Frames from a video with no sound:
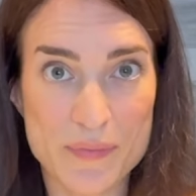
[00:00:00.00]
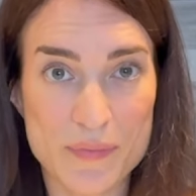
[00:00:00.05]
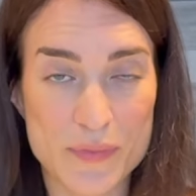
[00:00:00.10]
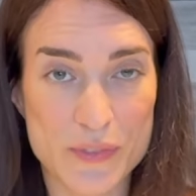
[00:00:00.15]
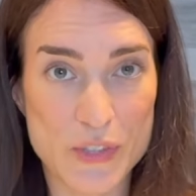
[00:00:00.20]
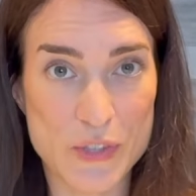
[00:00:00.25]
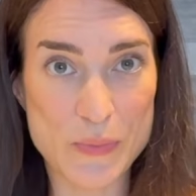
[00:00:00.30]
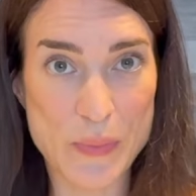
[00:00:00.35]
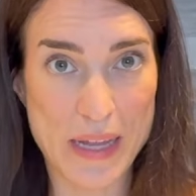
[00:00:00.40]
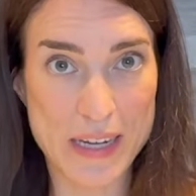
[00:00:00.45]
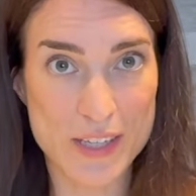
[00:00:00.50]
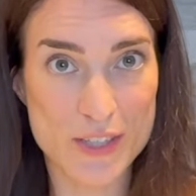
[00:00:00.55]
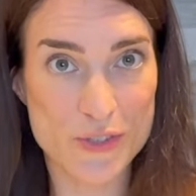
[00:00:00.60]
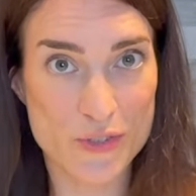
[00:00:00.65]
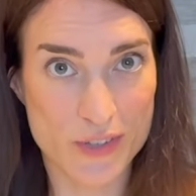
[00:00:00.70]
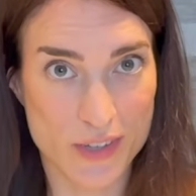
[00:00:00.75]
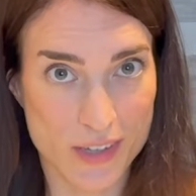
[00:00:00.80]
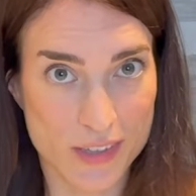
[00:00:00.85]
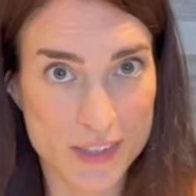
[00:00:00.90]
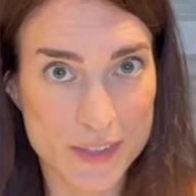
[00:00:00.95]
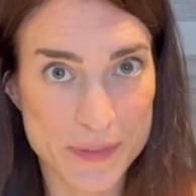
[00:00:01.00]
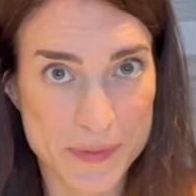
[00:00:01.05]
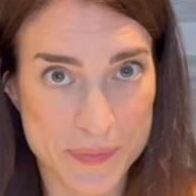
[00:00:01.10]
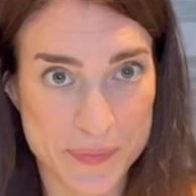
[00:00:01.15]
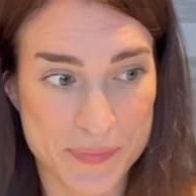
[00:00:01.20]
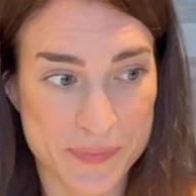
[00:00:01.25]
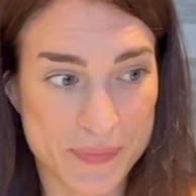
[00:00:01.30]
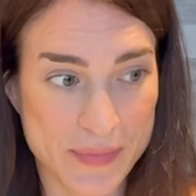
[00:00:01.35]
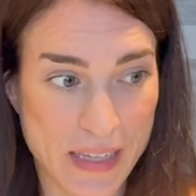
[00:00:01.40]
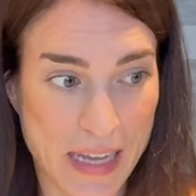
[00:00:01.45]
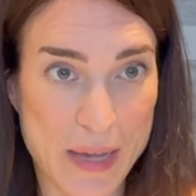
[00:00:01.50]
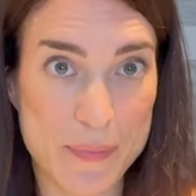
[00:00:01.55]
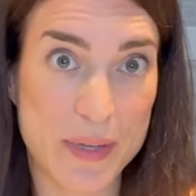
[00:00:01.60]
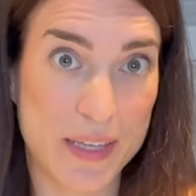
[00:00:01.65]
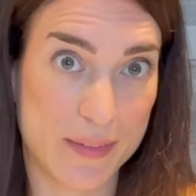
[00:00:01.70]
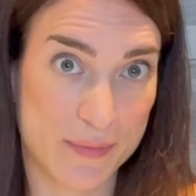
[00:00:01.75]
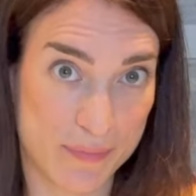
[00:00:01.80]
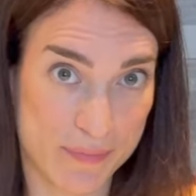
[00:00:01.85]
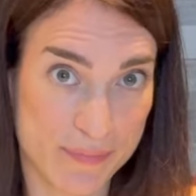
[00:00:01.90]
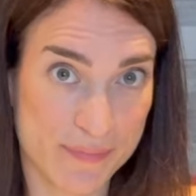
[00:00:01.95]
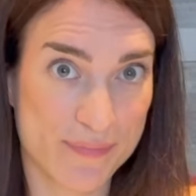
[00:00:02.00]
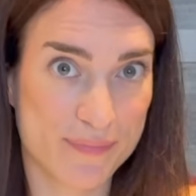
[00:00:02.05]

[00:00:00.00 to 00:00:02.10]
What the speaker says: The smell is strong. I mean,